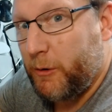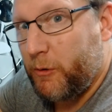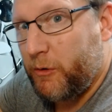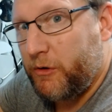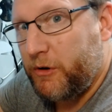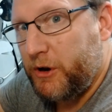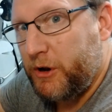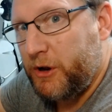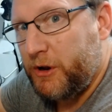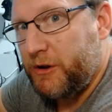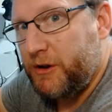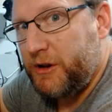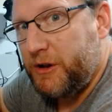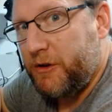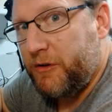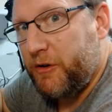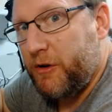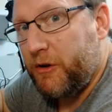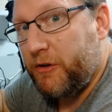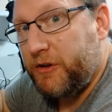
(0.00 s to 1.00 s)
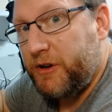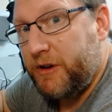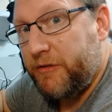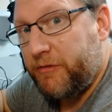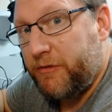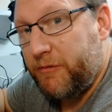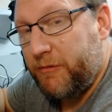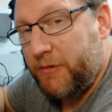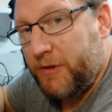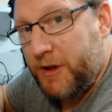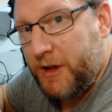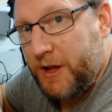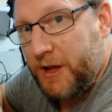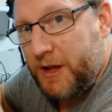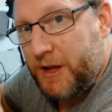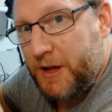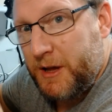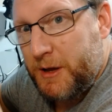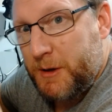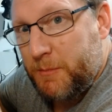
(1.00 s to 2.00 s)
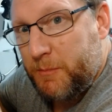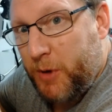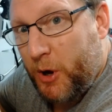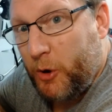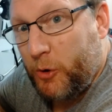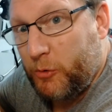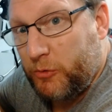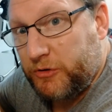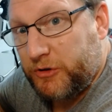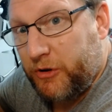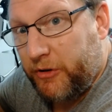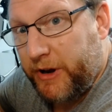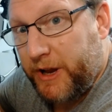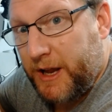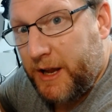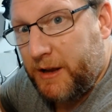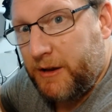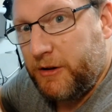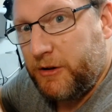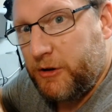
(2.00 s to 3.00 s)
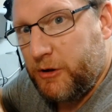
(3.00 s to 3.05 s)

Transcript: or you've got a different pose on it.